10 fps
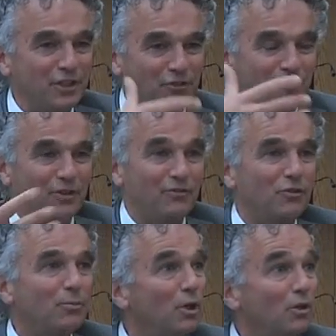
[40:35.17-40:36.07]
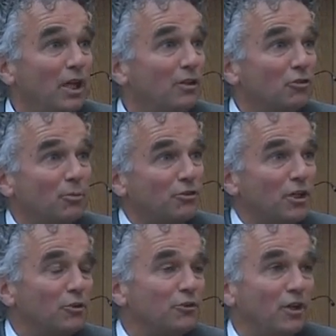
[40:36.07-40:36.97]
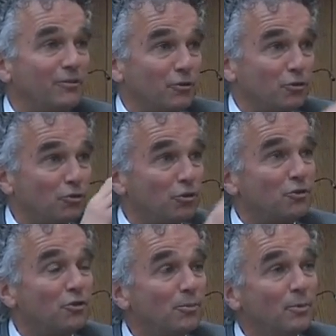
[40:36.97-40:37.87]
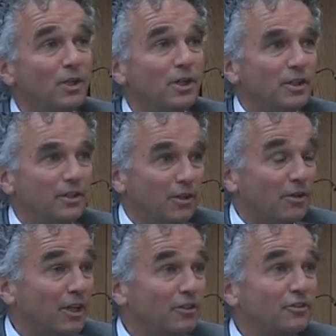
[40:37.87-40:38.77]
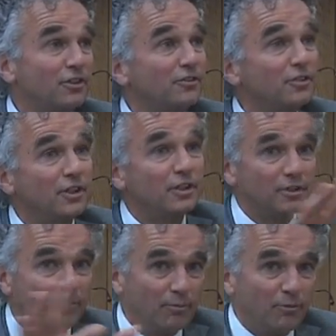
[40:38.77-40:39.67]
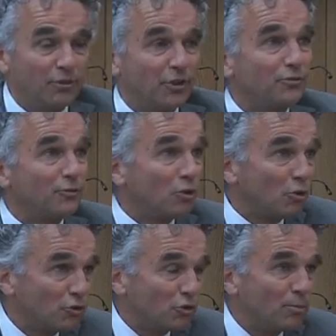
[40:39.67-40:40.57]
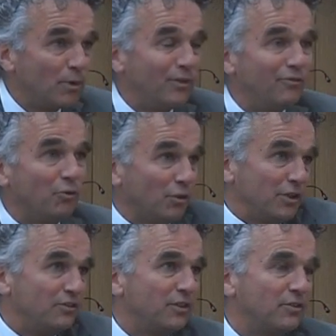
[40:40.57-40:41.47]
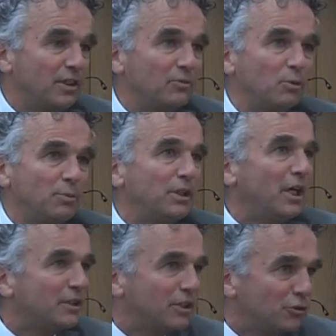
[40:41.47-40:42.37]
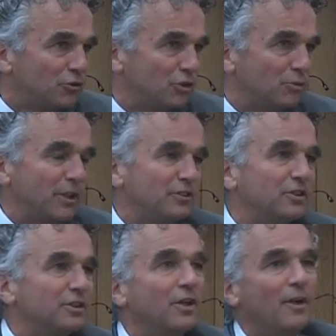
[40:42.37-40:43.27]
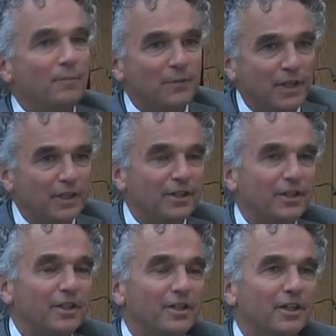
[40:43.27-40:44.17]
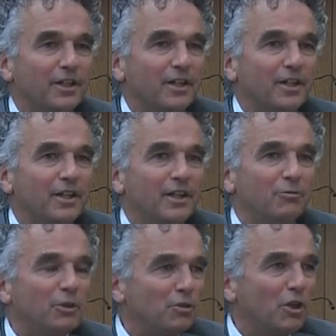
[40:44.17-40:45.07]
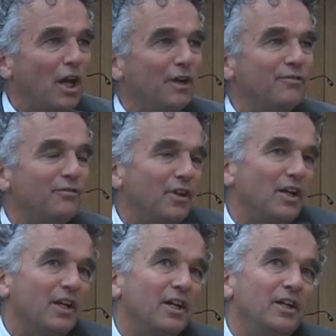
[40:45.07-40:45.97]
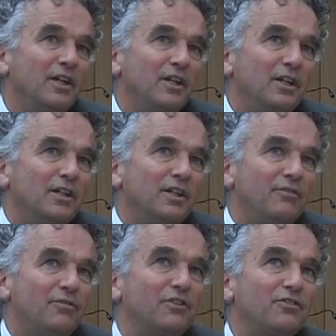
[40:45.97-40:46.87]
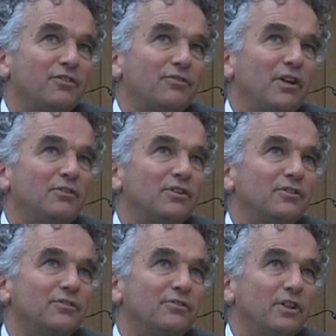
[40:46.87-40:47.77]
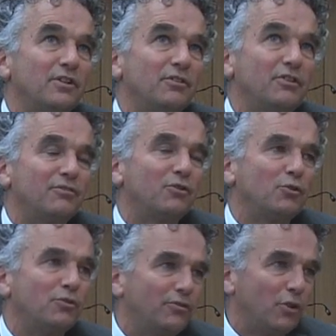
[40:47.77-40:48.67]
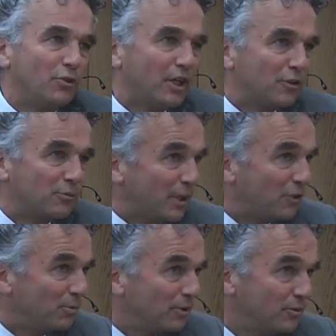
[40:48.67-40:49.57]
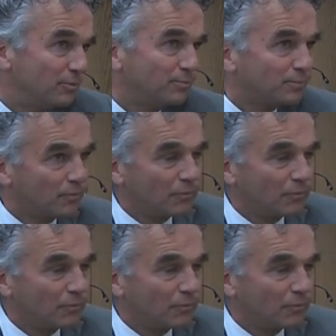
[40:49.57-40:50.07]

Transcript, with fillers: And then it's very visible. Okay, some shareholders are for the short term; they're against it. Shareholders for the long term are for it. That that would be the ideal situation. In the uh, in real life, uh, investors found it very difficult to vote against management.